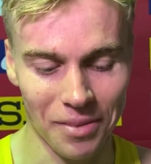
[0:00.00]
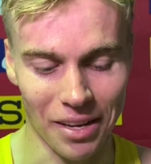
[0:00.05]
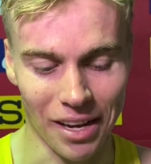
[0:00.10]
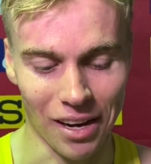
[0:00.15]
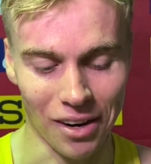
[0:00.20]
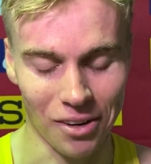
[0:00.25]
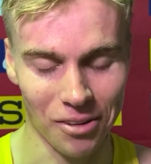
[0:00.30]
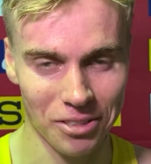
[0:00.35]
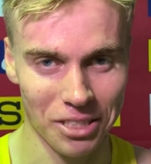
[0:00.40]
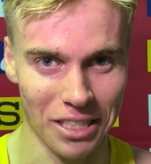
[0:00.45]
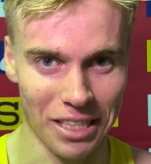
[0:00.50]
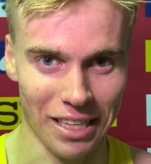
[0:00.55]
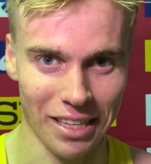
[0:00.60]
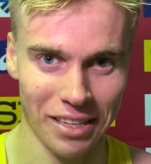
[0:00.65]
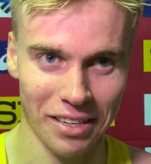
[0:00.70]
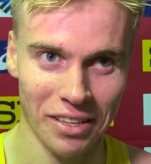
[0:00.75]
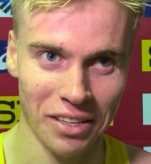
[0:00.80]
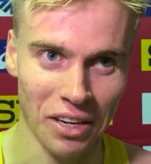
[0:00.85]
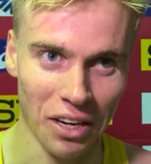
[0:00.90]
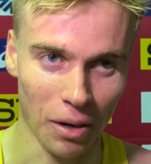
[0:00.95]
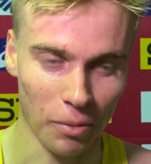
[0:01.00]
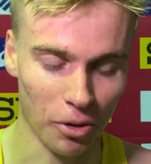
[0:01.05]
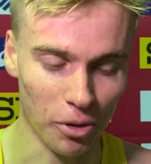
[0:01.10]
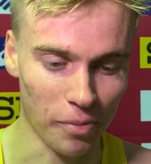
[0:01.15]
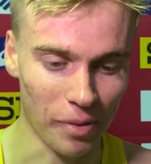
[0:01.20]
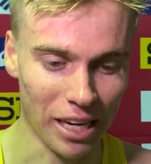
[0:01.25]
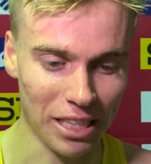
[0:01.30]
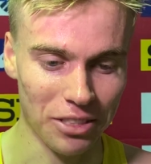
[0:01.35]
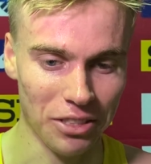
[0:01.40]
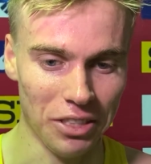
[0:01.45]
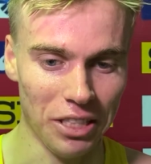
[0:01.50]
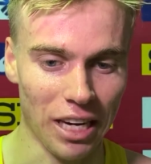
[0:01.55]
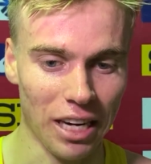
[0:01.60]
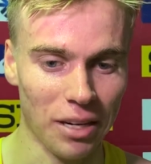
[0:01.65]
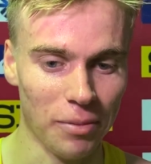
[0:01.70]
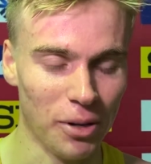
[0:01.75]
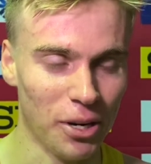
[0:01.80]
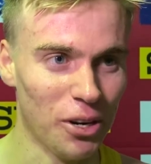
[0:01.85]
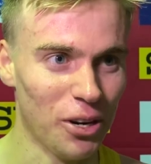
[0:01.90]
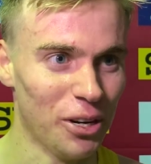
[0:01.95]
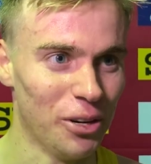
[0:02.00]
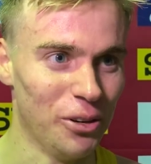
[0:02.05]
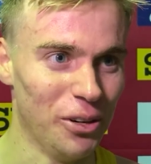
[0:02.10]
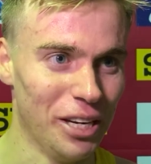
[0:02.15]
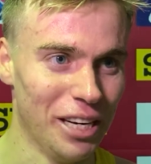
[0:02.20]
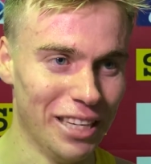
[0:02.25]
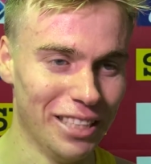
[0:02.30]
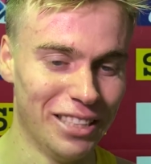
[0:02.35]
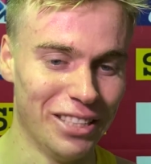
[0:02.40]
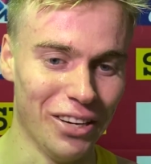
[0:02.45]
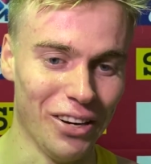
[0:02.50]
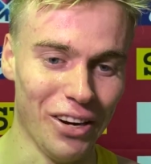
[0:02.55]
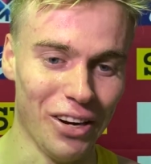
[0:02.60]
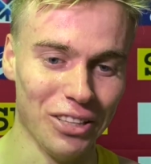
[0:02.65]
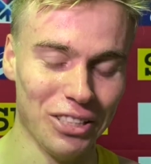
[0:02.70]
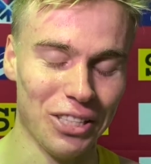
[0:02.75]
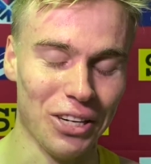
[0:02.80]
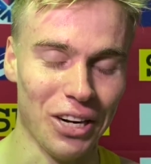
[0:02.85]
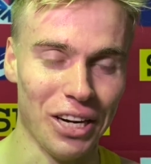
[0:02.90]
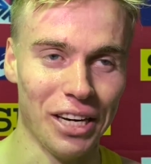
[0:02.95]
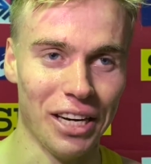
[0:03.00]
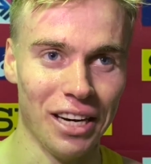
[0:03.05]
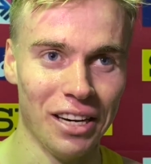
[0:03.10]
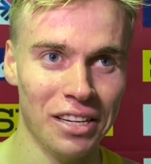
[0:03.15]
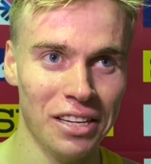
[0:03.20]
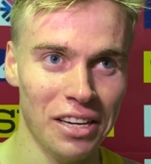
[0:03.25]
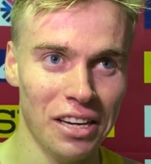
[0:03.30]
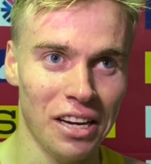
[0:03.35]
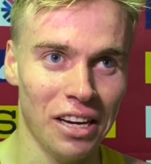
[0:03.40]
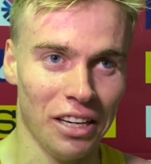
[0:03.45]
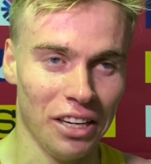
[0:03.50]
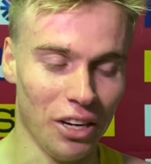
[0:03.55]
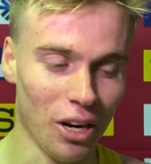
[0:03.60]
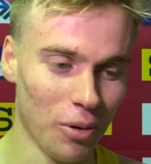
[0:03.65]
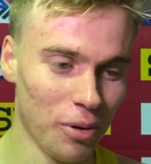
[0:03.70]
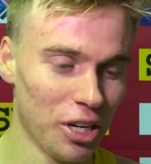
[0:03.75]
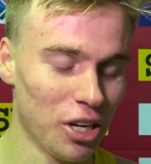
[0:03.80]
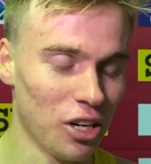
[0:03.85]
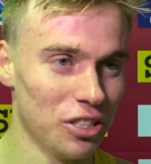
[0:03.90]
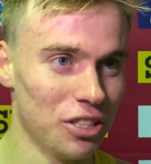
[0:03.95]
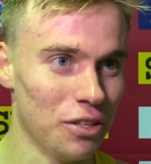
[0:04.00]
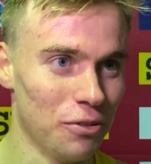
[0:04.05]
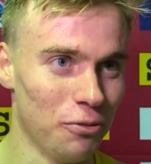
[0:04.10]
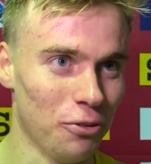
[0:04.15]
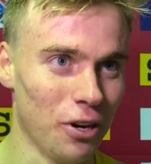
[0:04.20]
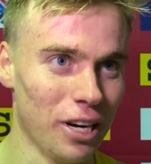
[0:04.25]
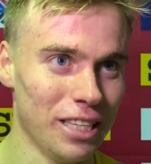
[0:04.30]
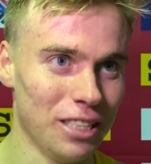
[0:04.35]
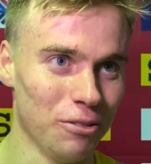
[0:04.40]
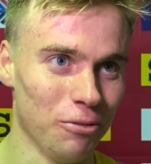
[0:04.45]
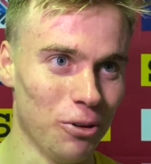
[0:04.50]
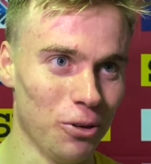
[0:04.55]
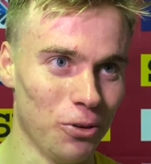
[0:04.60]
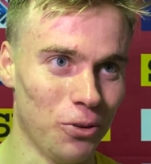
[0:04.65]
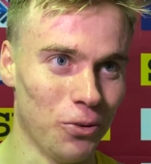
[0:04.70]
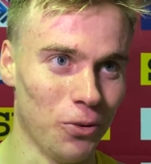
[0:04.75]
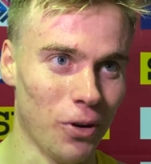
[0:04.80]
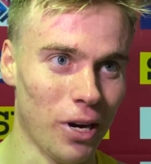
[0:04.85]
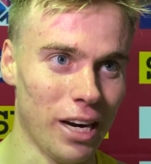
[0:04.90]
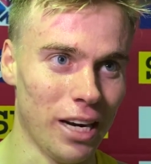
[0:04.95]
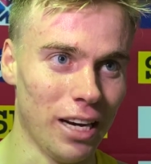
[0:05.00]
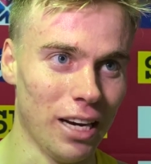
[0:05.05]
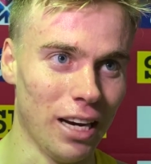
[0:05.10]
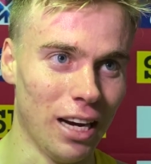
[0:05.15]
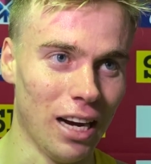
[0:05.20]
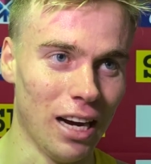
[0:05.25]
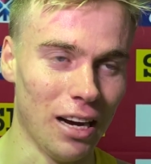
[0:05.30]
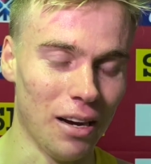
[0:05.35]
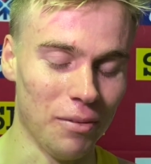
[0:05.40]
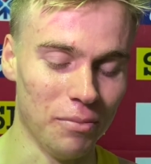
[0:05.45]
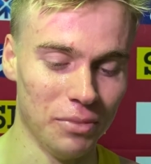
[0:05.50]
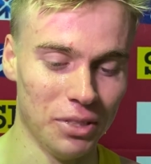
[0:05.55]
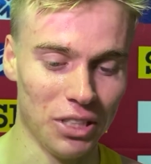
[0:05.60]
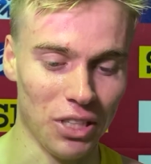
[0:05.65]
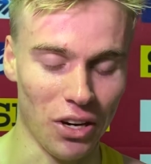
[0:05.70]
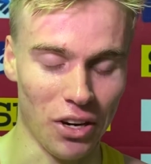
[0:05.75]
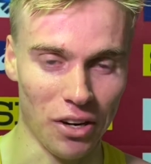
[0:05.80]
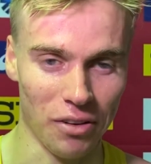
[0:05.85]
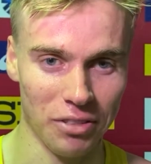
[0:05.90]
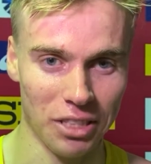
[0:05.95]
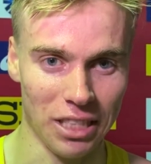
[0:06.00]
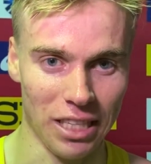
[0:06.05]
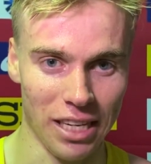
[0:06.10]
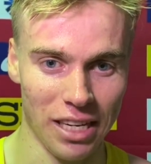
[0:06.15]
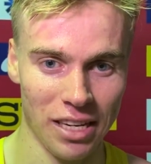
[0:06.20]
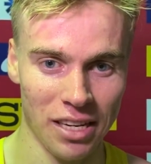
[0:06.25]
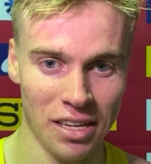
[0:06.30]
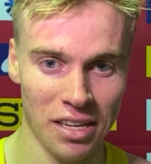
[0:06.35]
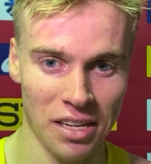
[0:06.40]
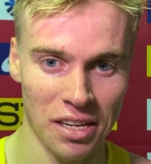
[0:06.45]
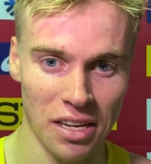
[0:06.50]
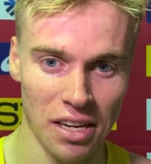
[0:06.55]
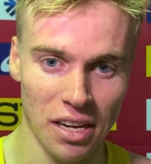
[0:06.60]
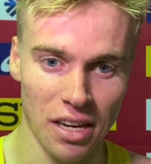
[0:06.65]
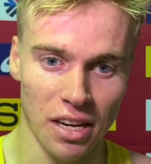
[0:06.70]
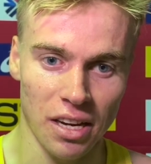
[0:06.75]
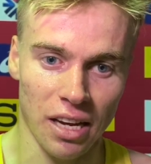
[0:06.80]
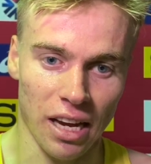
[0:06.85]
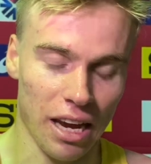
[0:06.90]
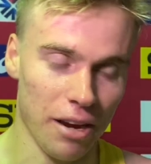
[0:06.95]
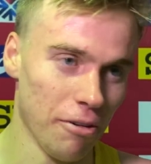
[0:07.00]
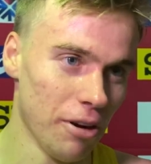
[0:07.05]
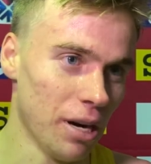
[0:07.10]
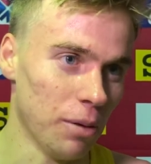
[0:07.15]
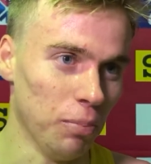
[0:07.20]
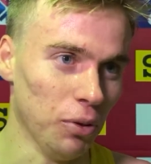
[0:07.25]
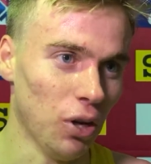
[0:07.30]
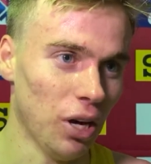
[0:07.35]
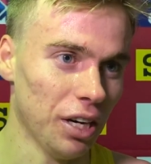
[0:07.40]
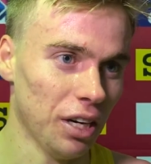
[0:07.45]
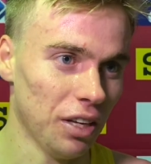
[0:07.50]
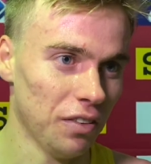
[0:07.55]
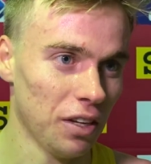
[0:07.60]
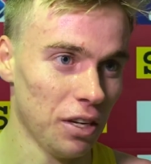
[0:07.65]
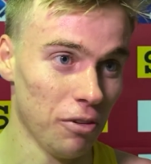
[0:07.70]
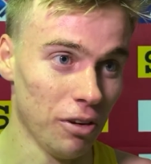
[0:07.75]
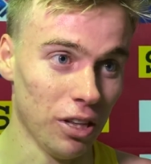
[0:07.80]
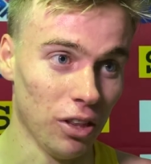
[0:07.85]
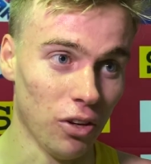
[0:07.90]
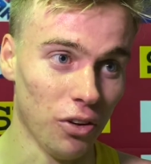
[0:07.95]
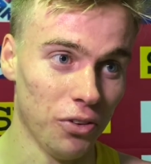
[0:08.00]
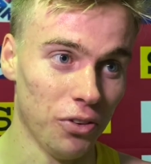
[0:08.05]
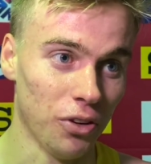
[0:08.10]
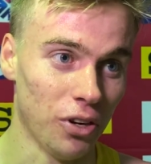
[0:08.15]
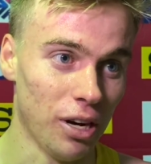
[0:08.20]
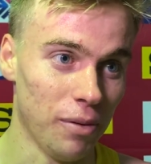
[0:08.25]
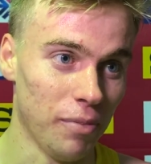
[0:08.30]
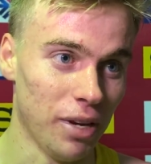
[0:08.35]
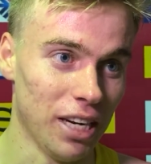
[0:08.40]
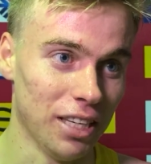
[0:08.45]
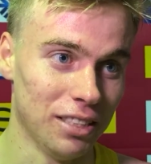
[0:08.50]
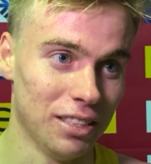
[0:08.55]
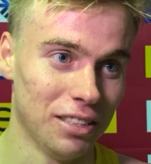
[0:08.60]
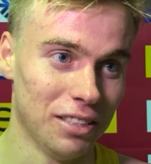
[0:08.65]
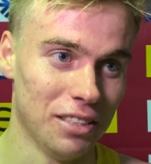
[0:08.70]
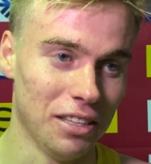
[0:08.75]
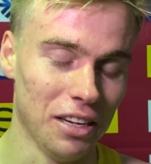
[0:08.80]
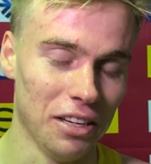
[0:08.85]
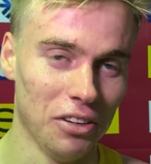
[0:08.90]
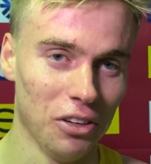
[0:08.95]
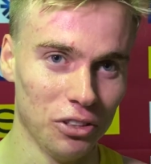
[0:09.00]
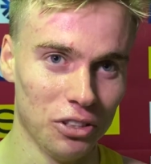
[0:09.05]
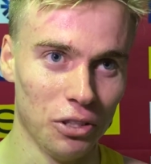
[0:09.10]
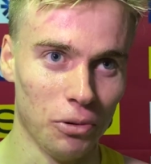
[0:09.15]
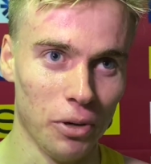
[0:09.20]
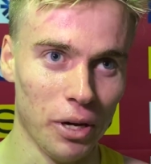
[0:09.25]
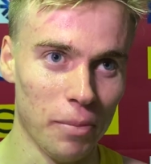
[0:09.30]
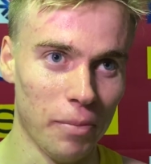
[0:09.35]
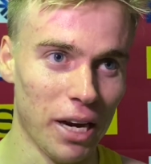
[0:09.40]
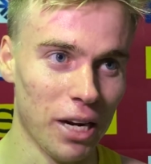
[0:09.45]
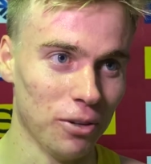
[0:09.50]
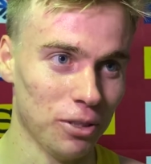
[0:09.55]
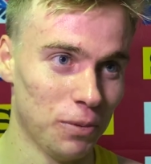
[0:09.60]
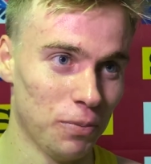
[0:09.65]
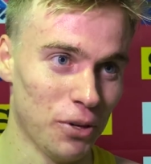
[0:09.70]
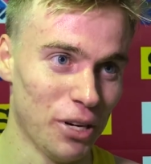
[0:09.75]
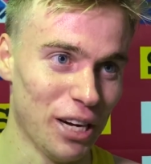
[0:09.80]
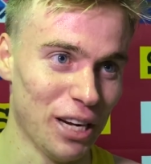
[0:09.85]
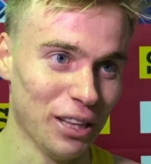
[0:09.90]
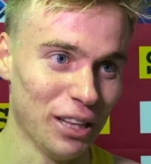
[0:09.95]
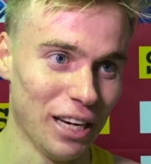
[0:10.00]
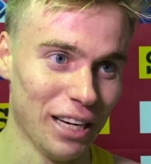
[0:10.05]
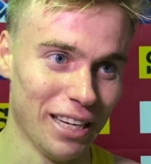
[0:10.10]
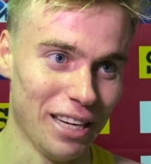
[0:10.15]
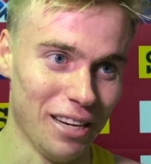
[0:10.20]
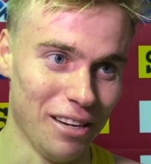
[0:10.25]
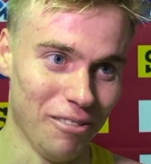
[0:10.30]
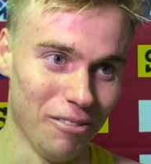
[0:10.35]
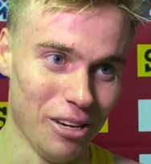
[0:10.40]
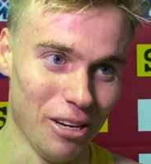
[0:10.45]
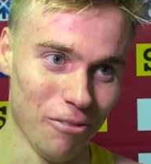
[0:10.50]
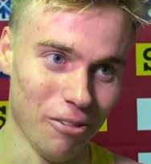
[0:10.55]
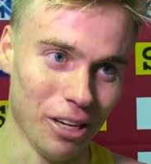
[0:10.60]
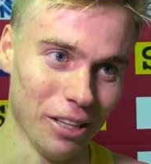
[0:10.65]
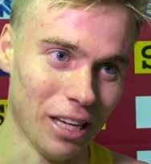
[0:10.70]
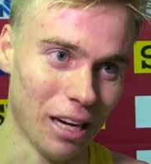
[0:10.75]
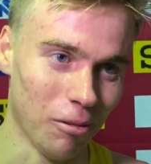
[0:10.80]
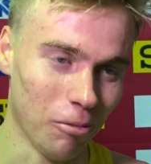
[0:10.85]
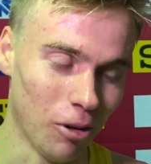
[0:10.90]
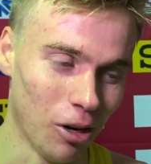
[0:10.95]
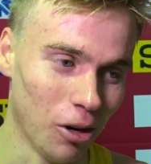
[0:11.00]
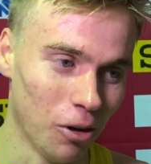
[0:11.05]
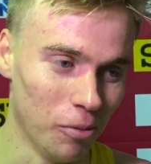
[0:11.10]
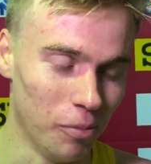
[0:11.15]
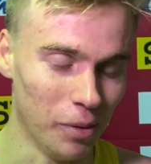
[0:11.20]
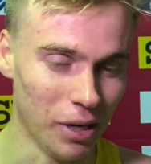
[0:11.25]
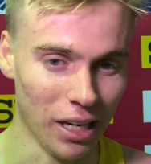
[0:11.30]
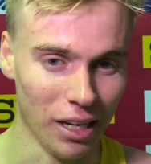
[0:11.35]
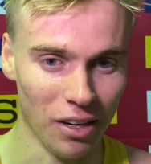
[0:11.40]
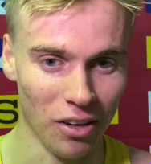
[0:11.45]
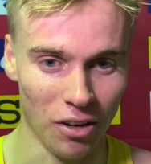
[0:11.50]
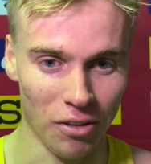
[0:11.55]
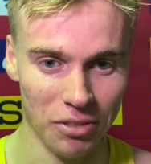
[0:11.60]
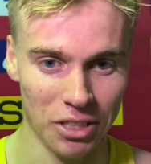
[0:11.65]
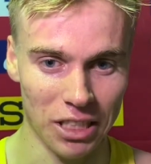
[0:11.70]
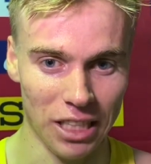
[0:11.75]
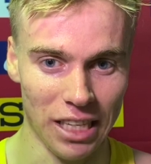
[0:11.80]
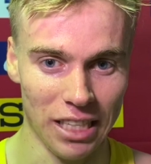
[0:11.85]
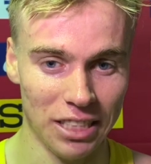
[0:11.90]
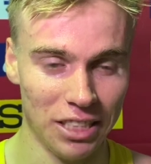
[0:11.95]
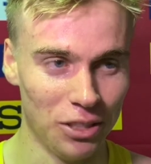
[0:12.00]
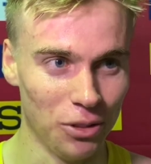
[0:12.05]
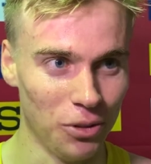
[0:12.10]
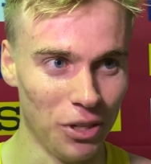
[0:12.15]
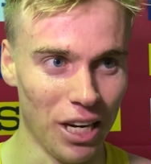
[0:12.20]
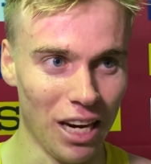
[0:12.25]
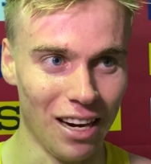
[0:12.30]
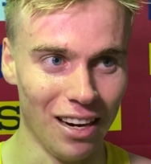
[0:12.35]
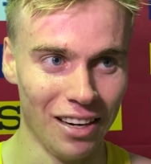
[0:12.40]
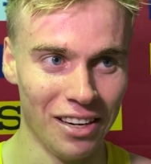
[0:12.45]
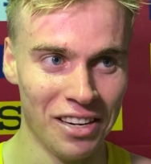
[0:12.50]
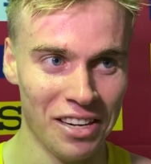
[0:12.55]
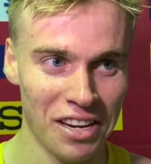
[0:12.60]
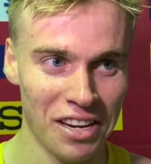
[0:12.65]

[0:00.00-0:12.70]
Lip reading: Yeah, obviously I'm good mates with Jakob, I know how good he is, so I was kind of, you know, when he goes to the front he's a real threat. So obviously he ran a blind, I think he ran low 13 minutes. Not to win a medal is pretty unlucky when you run that well, but obviously he's still young.